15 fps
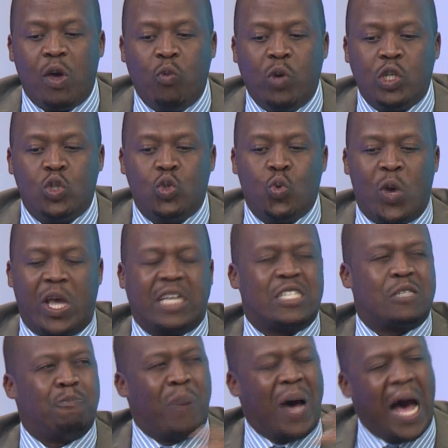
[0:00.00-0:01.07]
wish to
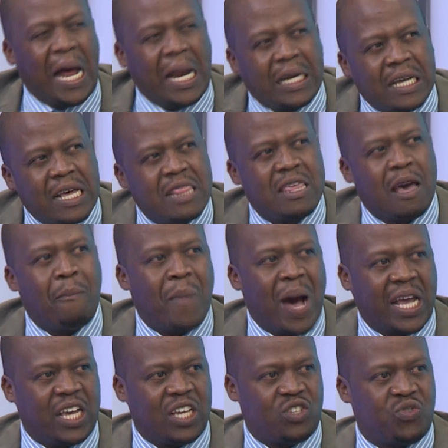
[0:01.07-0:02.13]
expand their
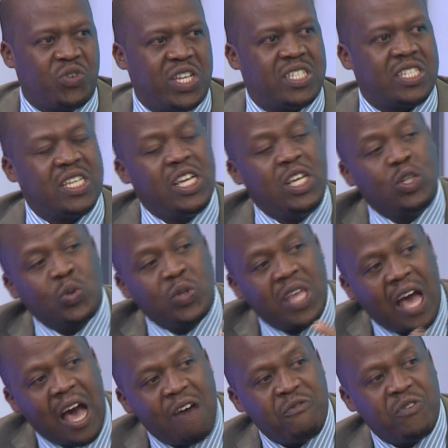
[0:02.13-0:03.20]
market reach into
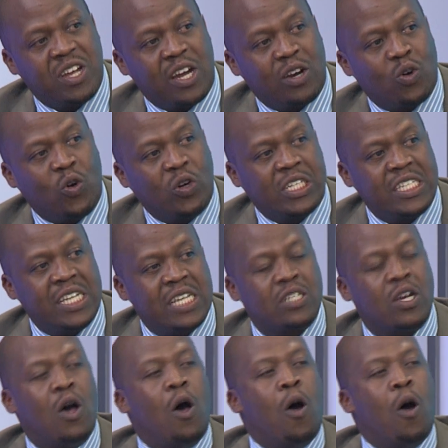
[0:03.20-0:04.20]
the African continent,